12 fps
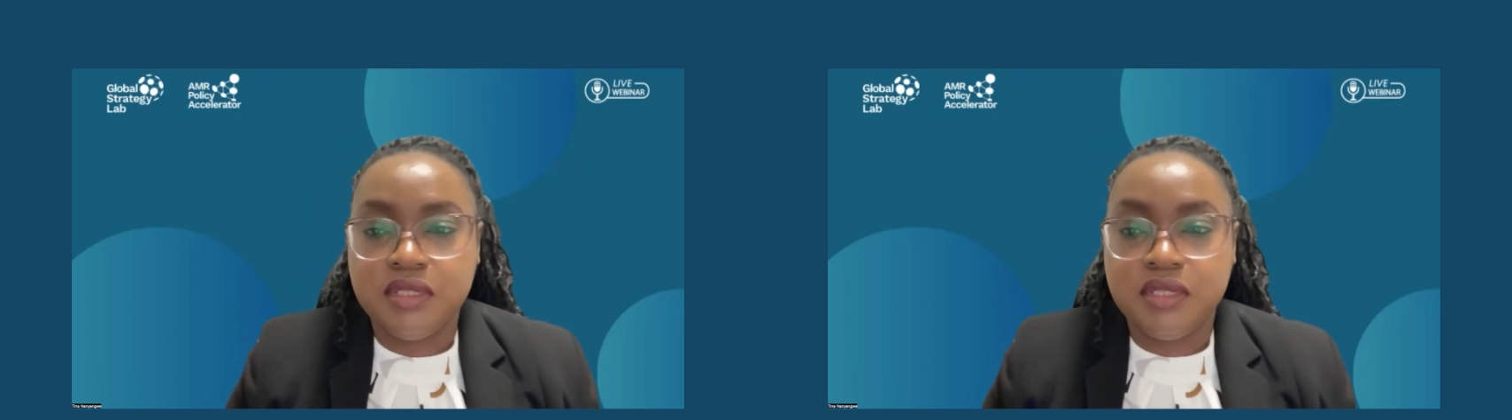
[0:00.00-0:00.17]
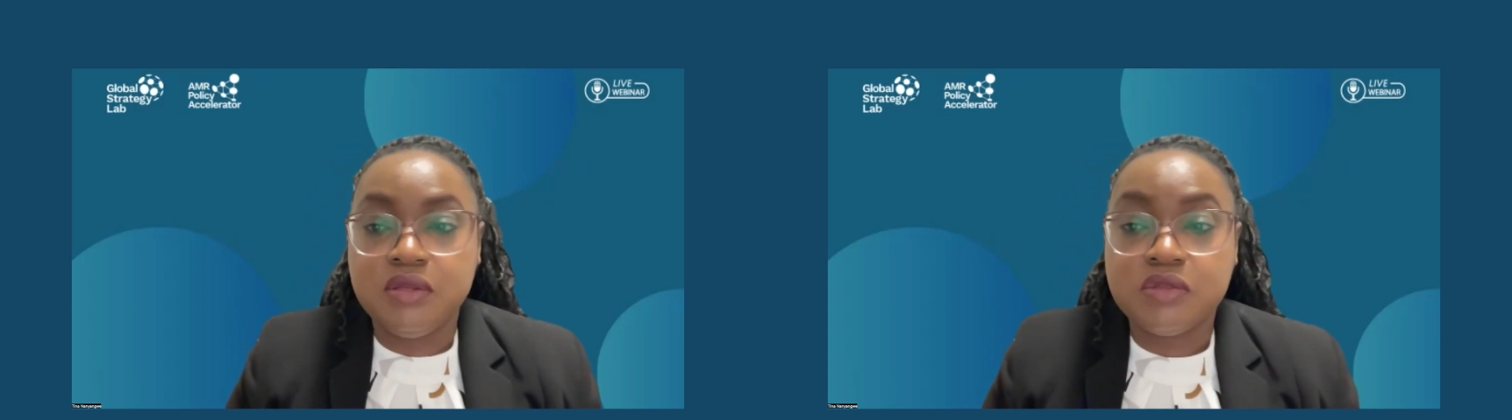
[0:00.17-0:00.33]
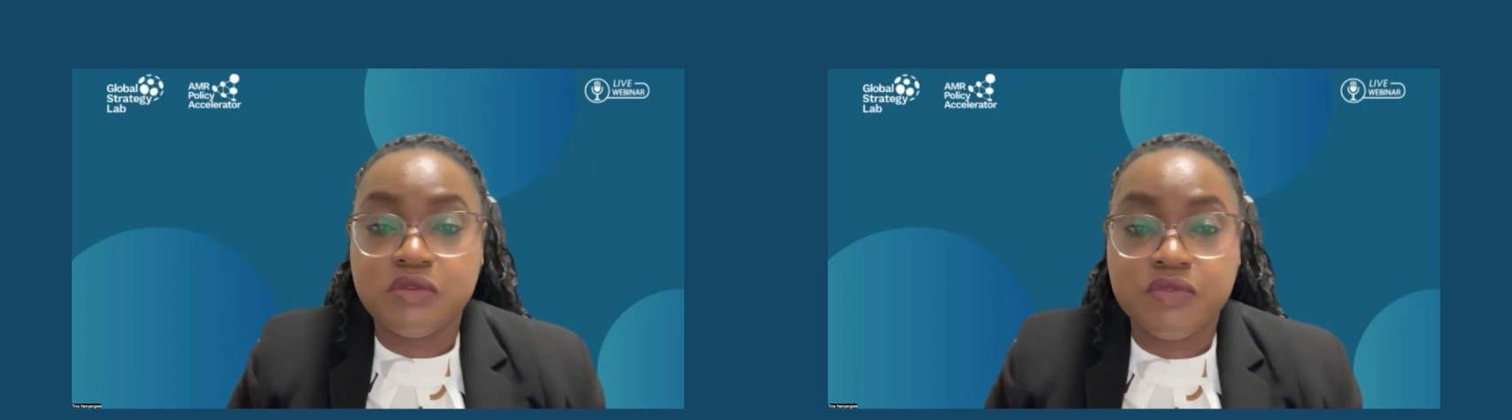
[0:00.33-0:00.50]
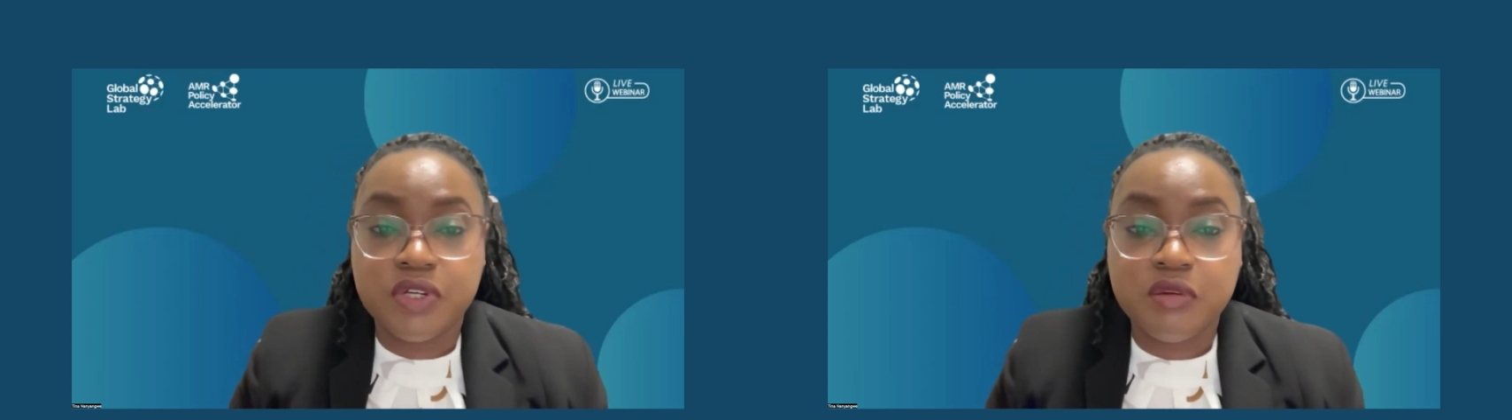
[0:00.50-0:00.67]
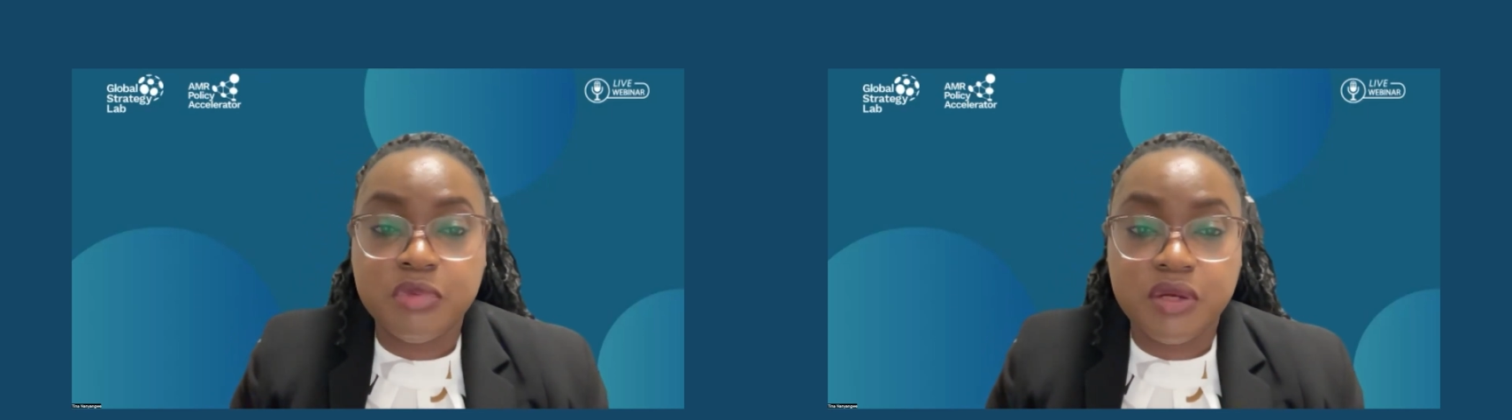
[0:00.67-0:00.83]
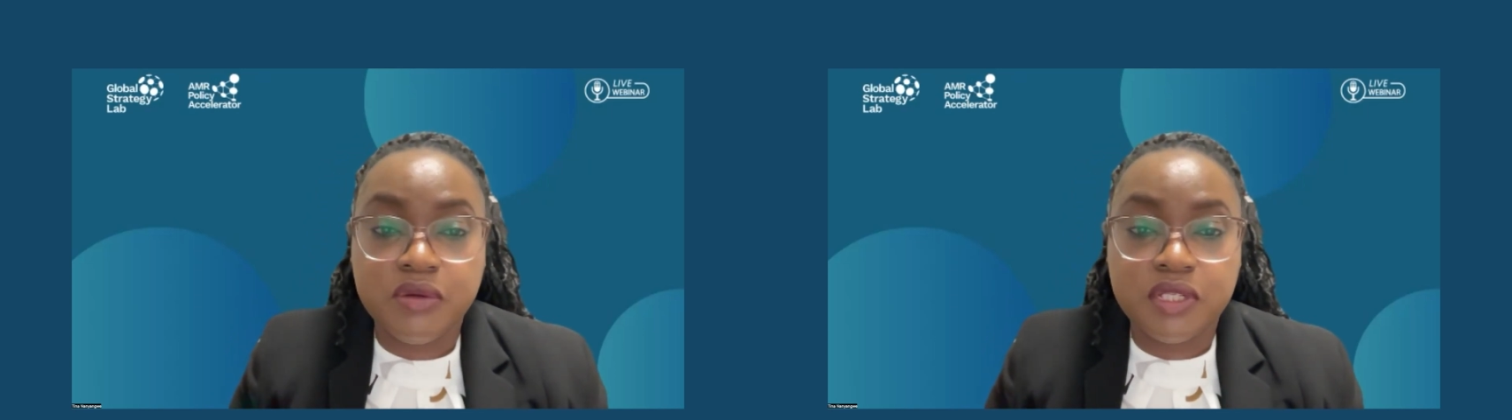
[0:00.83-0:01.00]
the use of
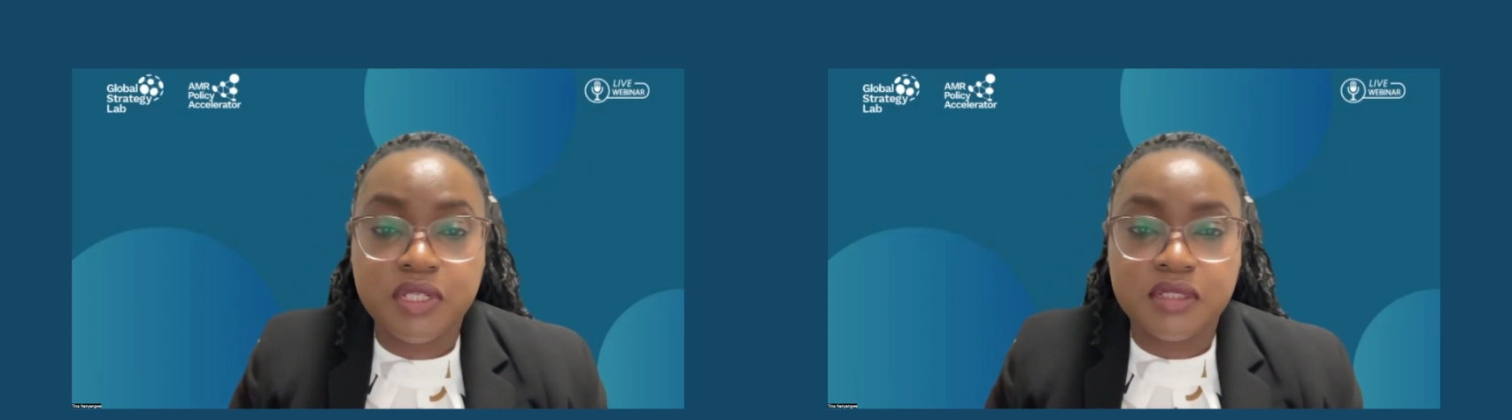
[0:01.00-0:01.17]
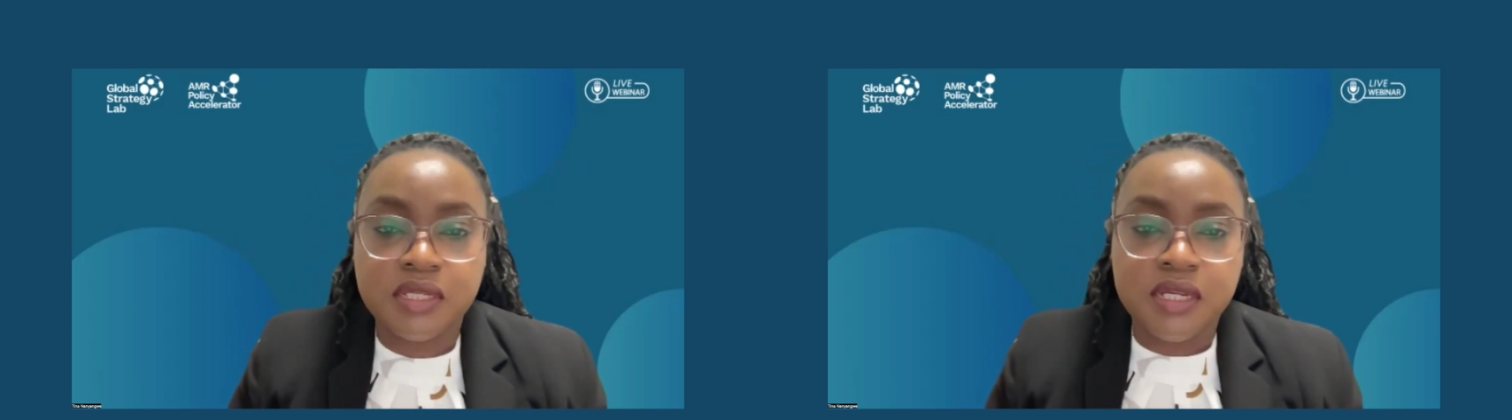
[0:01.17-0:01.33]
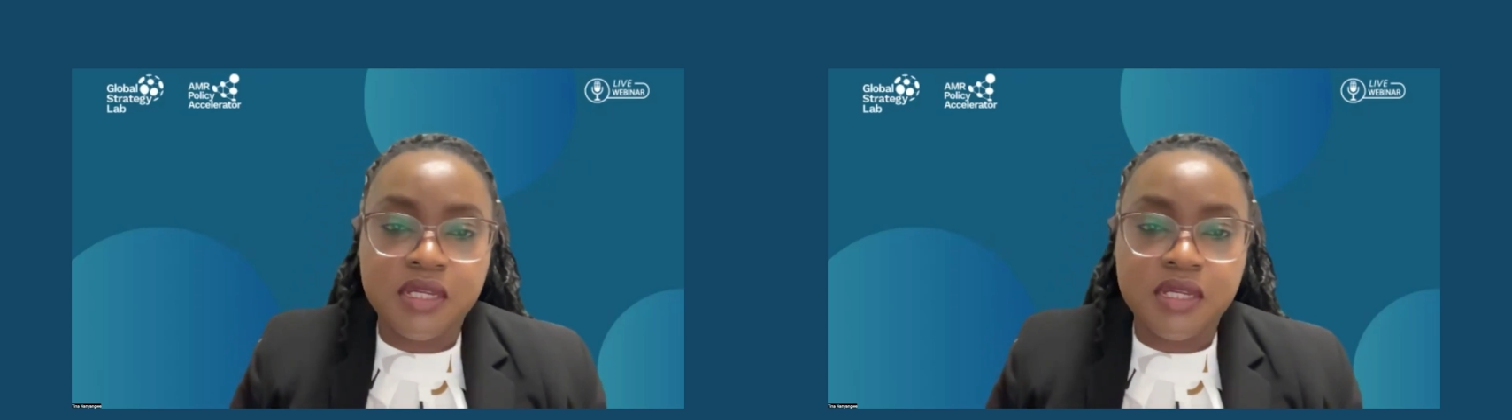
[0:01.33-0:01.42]
antibiotics.